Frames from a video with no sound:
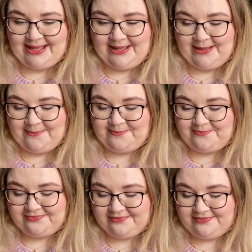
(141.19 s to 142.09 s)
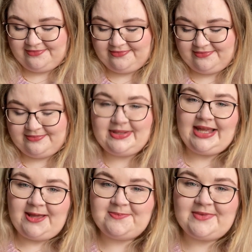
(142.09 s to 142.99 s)
Um but
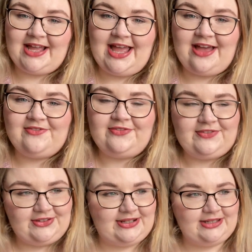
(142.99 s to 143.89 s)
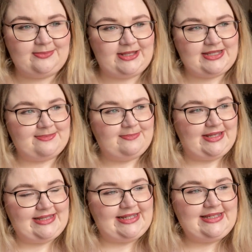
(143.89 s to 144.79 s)
yeah, I have a few little bits and
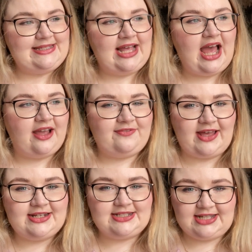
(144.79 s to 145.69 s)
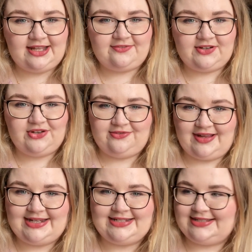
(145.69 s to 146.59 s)
pieces. I've had a day of it
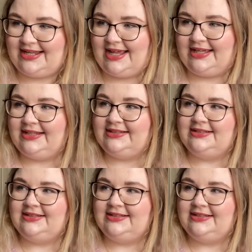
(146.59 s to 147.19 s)
already today.